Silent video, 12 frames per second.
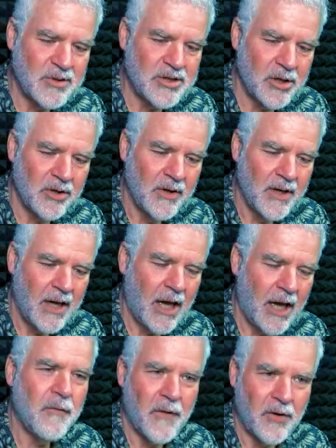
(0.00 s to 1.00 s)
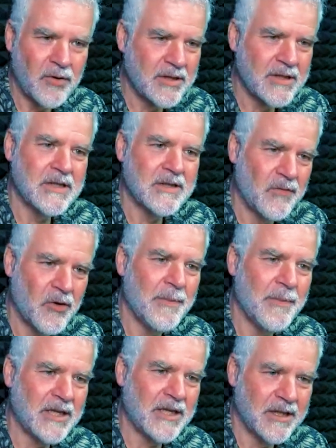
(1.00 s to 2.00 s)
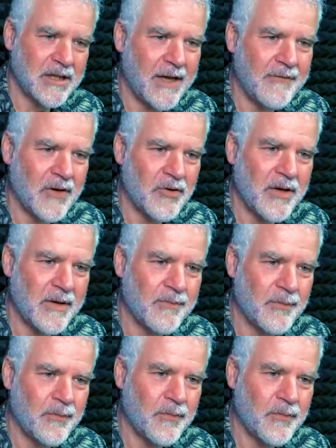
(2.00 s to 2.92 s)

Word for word: So our focus is very much at that very